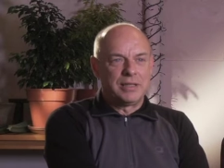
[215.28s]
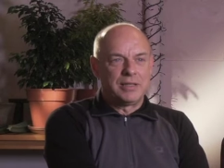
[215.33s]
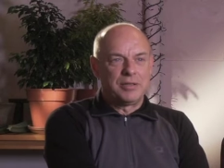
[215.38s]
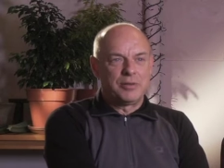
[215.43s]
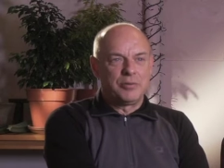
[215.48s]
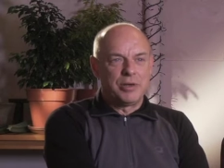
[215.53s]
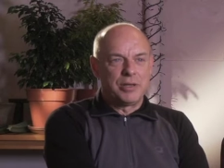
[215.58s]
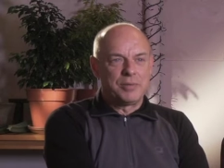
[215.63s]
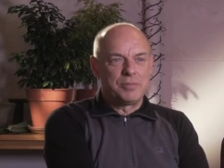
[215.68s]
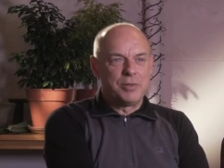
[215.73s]

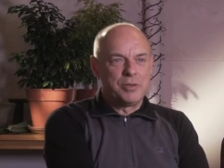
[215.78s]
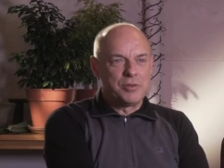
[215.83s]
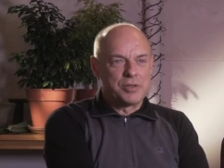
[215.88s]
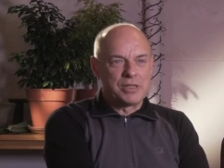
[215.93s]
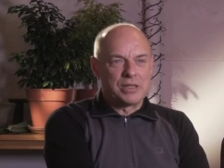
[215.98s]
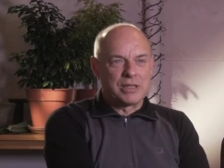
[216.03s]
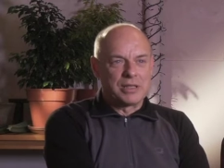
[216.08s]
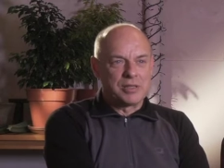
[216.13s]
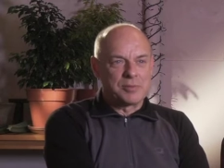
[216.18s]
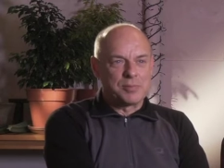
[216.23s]
When
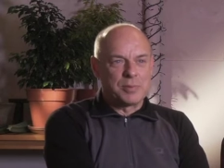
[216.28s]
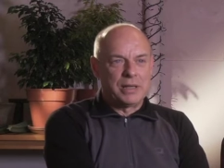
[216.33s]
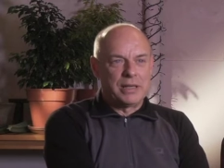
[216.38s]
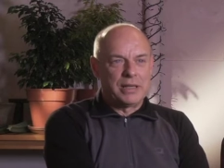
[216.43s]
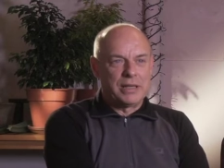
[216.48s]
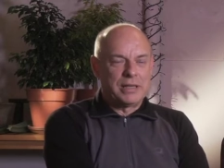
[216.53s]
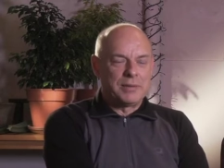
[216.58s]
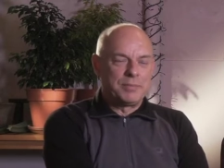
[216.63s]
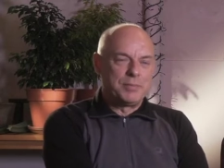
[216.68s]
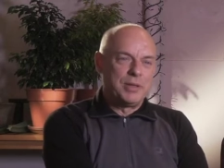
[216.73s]
music is
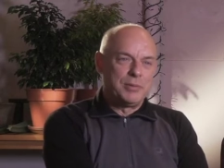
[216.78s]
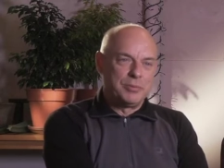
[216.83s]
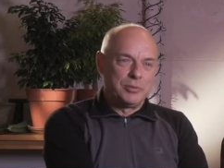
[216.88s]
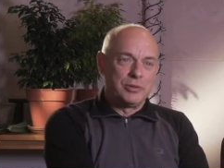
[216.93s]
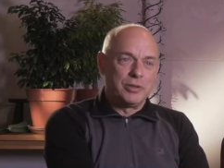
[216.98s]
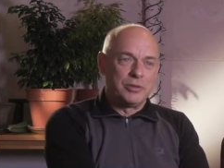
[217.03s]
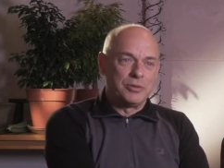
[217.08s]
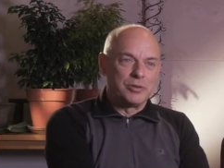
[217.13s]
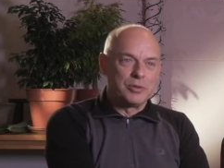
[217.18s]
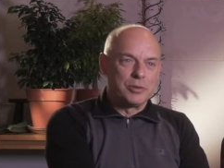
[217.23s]
playing, people
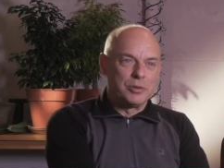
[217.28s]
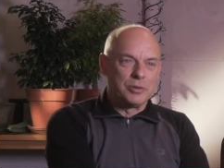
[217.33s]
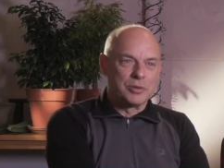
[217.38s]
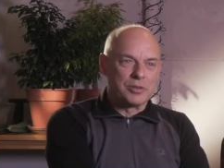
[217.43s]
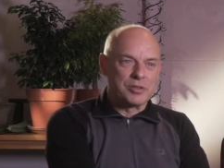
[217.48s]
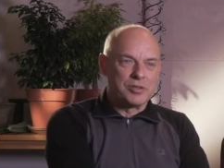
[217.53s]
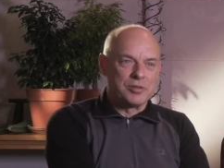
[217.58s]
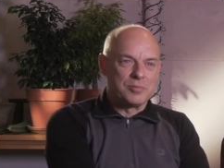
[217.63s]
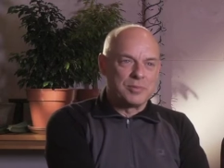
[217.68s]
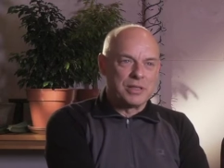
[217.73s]
don't talk
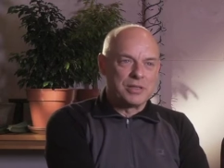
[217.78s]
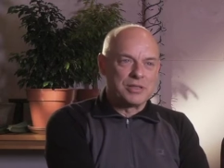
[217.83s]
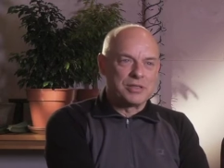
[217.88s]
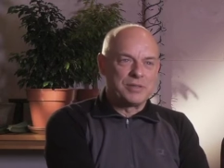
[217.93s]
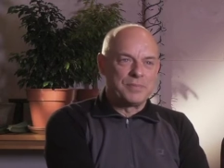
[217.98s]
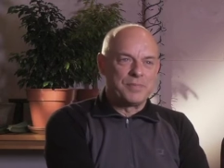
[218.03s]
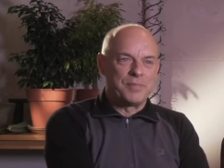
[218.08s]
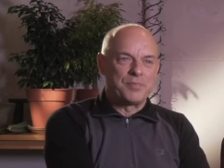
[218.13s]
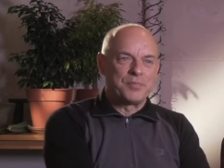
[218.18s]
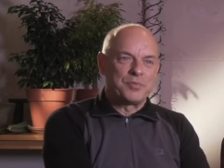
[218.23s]
so
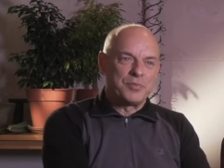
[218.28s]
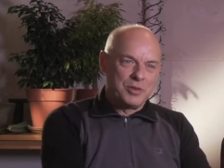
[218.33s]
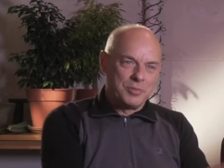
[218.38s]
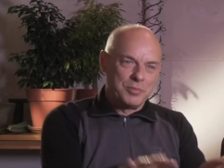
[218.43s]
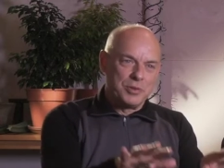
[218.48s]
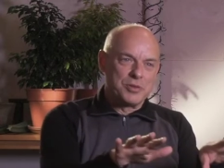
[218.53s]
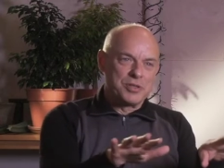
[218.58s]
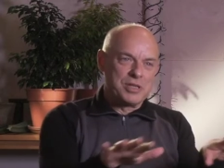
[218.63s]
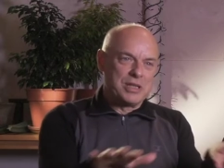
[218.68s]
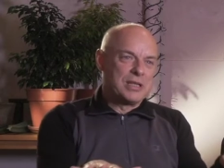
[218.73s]
much. The
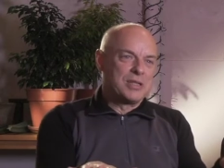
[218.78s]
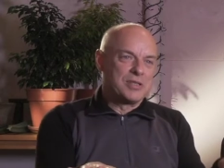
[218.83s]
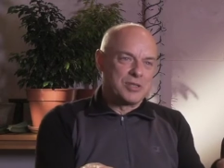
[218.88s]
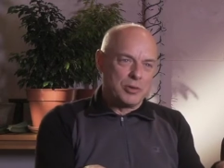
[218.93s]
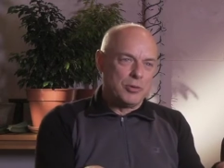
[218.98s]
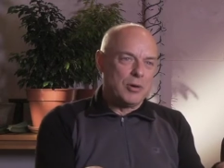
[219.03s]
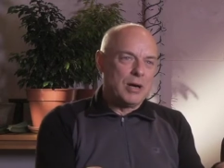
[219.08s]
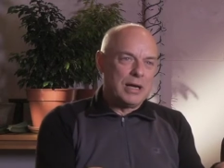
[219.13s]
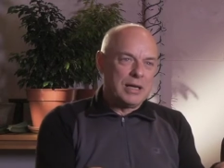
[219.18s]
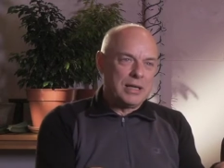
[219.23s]
music is
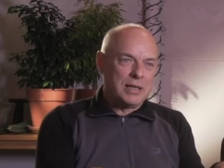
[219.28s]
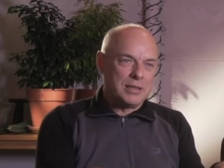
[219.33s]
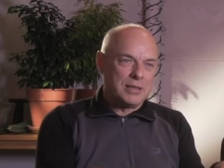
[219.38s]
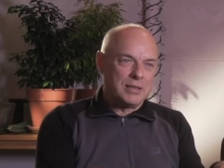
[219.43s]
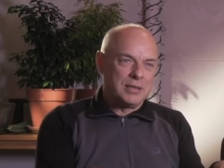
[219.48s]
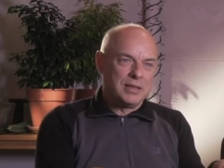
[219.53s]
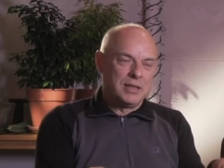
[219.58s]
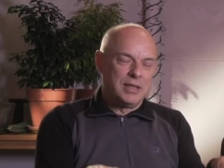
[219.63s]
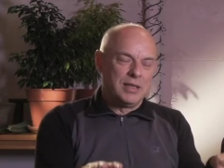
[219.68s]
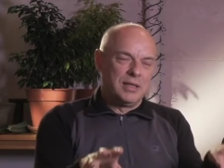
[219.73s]
quiet,
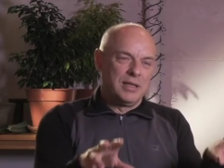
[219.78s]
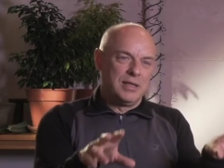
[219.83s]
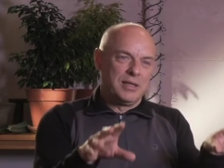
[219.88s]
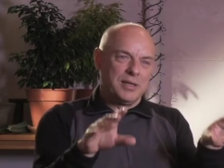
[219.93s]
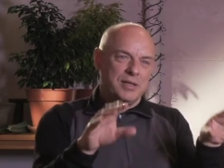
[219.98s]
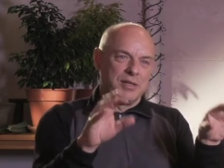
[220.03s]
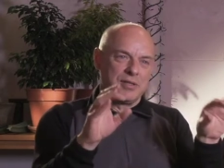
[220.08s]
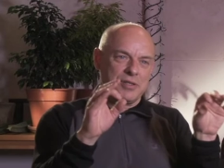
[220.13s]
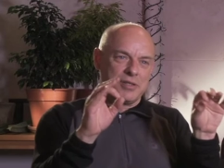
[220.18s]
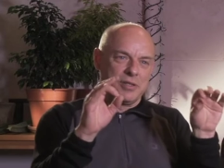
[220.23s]

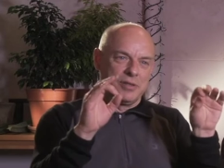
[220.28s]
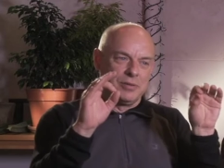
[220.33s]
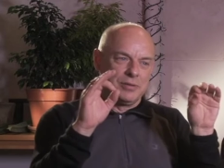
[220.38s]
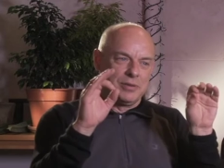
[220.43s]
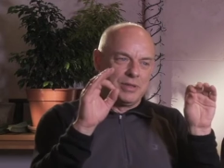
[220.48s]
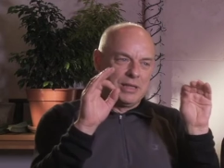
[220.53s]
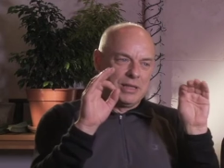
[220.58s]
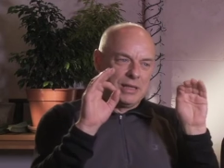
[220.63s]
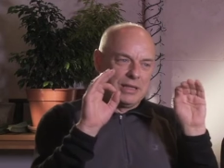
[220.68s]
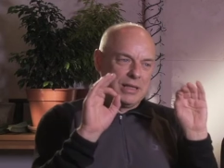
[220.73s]
so
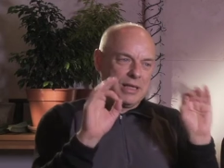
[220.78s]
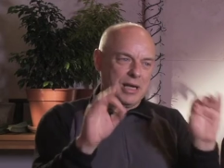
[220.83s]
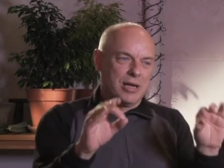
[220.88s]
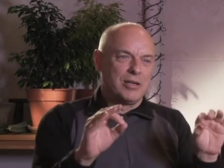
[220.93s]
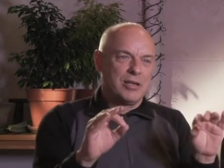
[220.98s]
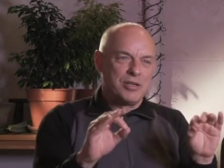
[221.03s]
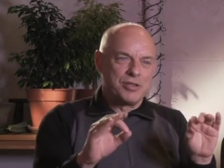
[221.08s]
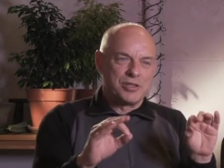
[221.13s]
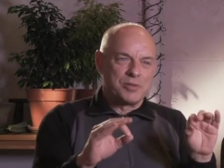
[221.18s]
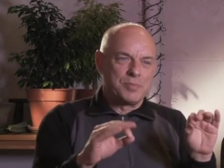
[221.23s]
it
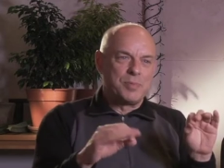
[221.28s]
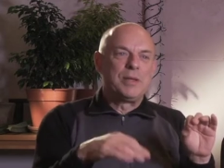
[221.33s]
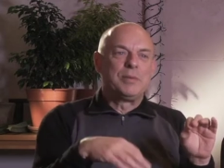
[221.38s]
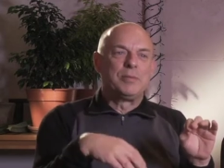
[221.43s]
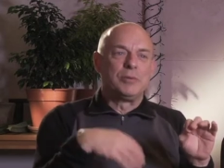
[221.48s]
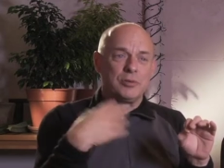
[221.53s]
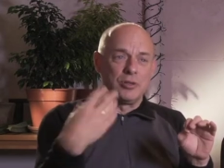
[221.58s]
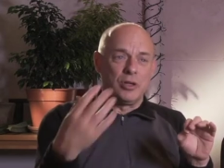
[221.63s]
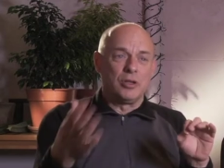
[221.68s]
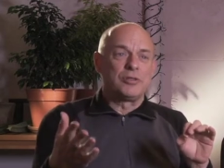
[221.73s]
encourages
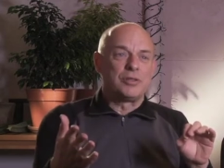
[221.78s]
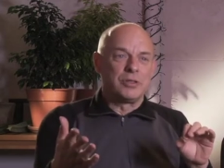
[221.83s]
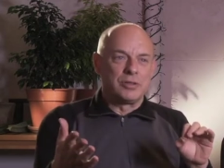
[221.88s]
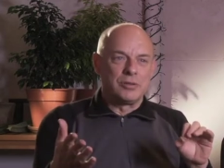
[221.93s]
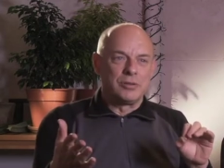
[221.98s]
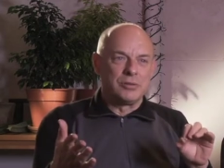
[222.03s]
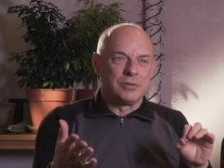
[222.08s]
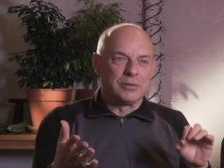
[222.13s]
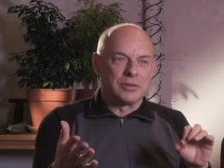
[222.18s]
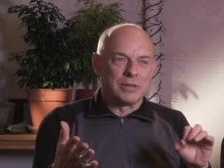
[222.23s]
people not to
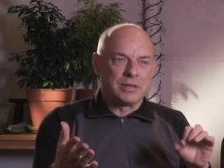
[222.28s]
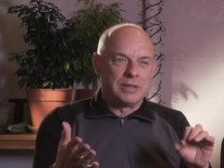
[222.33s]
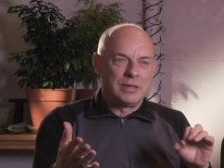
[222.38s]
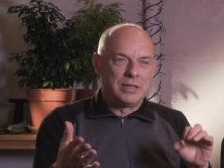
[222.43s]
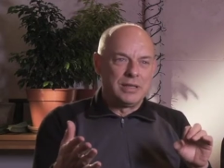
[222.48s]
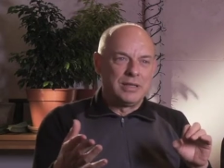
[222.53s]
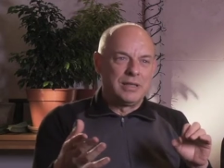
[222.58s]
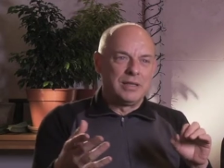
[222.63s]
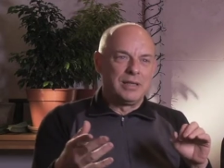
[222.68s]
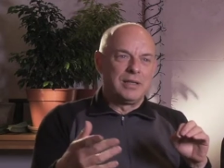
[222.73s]
talk
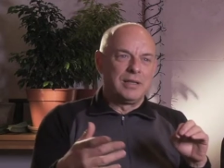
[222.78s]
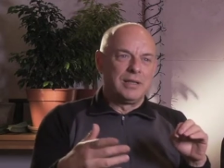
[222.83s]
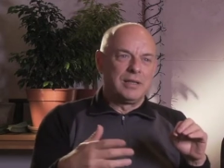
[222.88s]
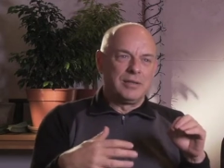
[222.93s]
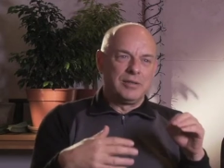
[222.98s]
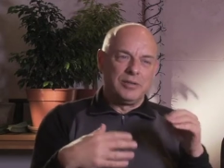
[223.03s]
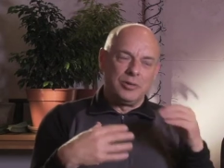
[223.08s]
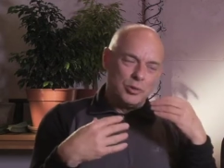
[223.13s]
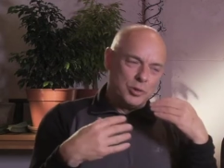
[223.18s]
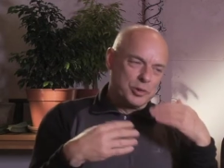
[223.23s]

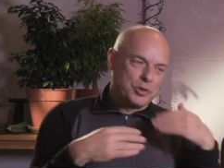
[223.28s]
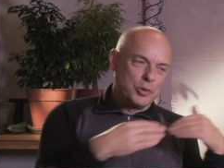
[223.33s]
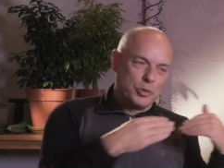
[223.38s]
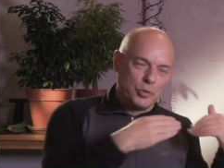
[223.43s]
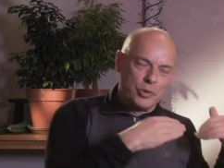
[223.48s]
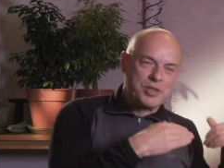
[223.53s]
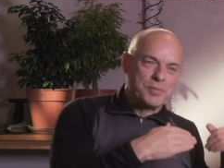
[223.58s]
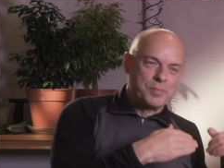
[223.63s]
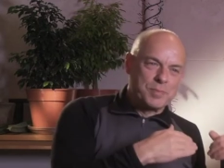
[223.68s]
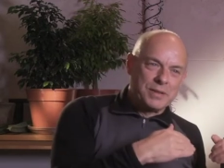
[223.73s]
or to
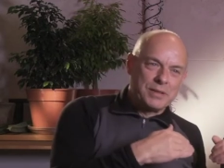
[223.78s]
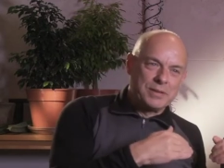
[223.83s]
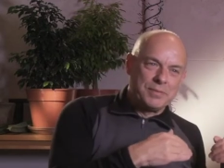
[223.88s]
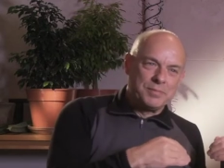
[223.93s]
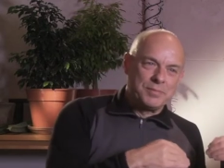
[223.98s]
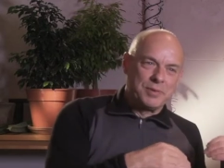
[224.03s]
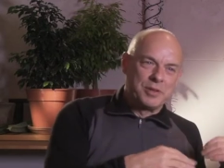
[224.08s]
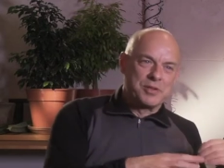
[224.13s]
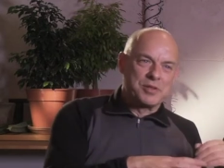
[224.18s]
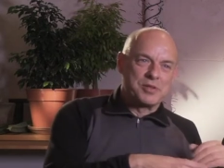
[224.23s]
whisper
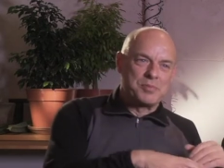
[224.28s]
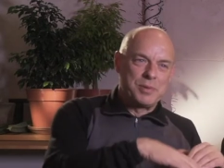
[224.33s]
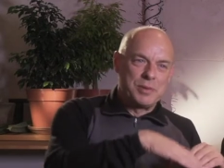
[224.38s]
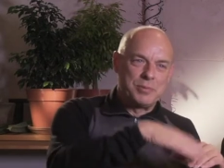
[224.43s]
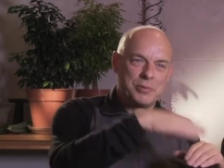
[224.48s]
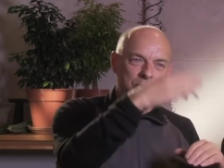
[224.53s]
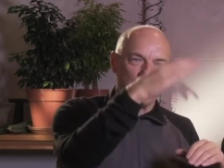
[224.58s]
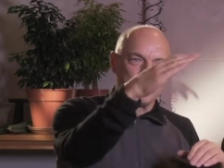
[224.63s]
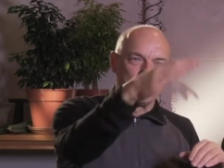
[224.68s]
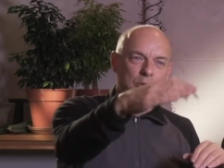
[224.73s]
because
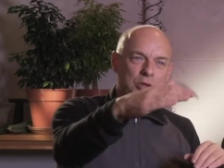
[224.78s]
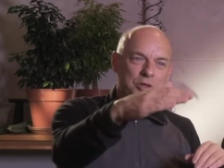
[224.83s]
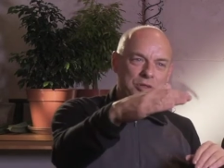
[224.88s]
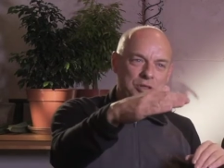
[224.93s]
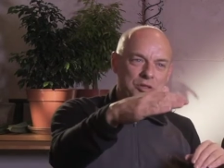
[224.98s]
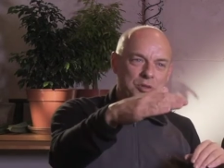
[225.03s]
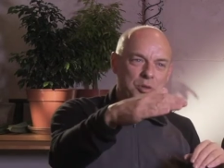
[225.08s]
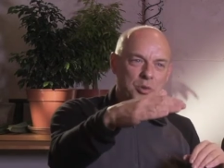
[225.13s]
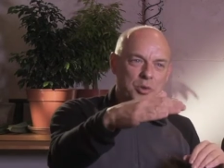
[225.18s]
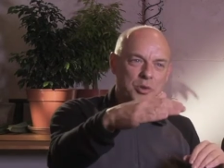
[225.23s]
people don't want
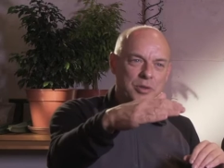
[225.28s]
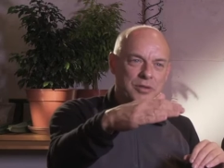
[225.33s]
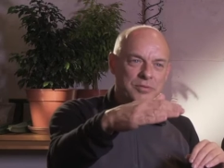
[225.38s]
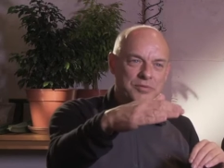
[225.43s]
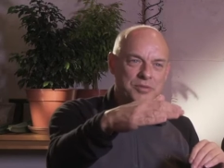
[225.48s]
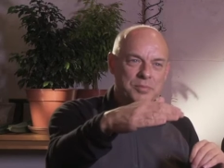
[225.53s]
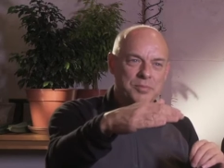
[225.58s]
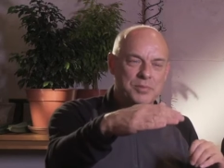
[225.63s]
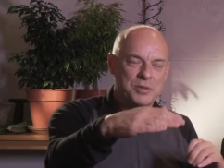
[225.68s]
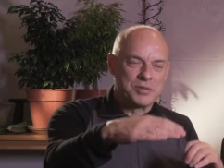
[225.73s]
to talk
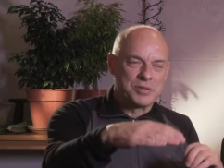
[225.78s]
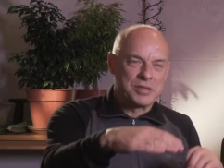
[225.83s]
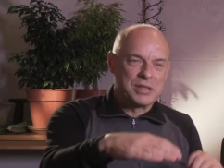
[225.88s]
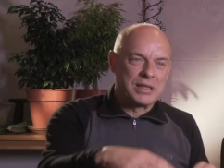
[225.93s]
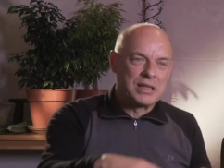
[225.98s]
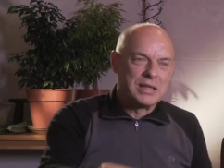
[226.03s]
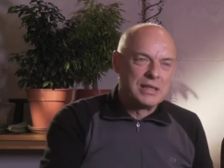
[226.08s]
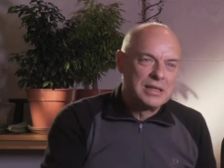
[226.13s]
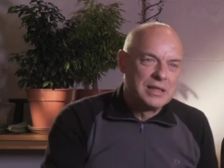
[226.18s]
over the music.